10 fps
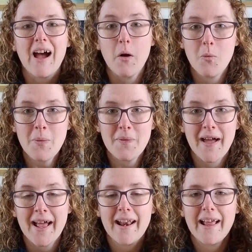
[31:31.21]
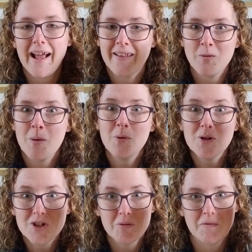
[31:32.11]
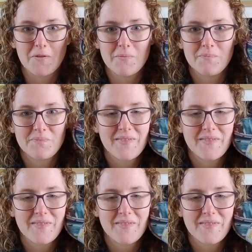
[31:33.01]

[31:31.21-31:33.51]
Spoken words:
I want that. And so I bought two of them.